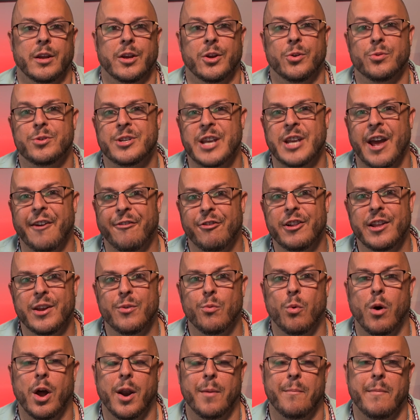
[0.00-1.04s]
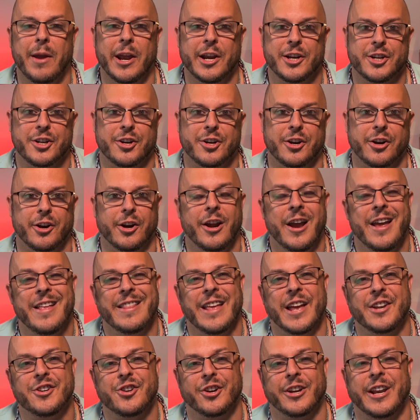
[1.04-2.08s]
You definitely want to make sure
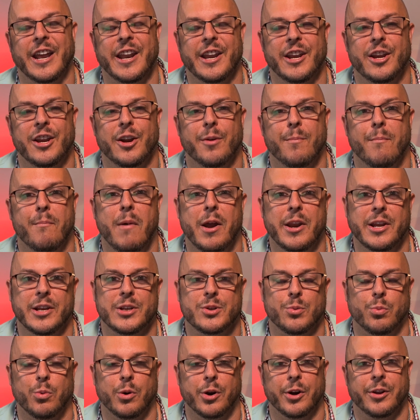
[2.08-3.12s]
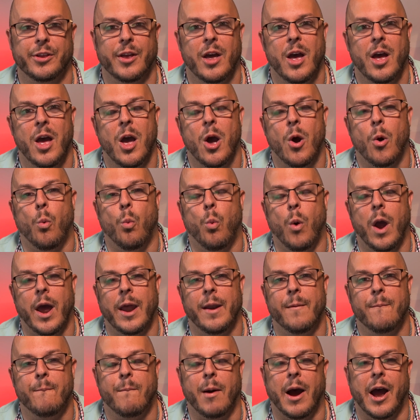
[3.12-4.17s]
that you're getting your money's worth
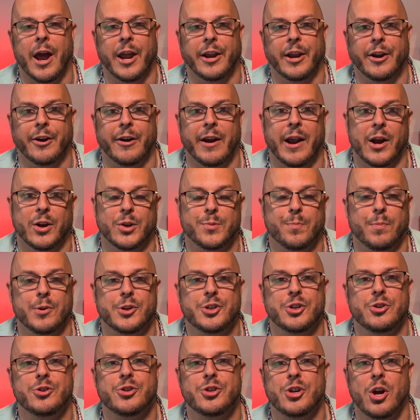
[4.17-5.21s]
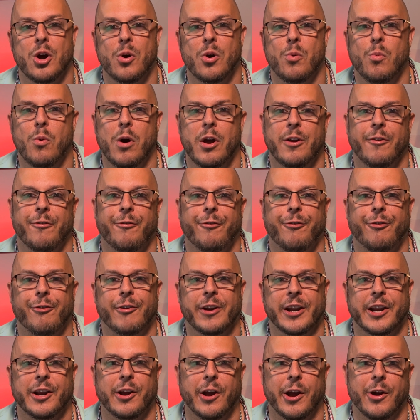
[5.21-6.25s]
when buying your house, but you don't want to
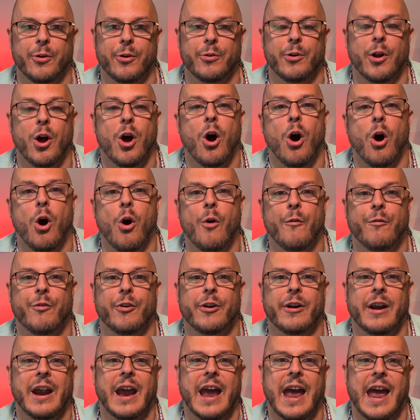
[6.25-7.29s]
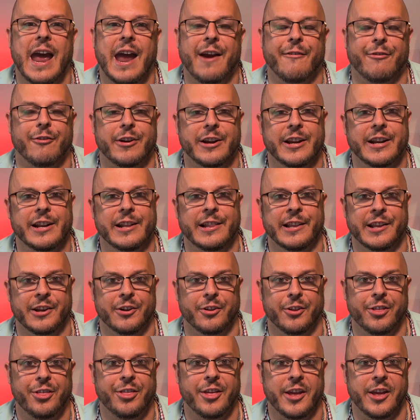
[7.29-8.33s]
freak out over every
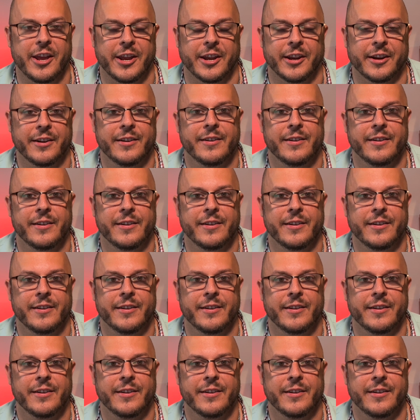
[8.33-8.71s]
little thing.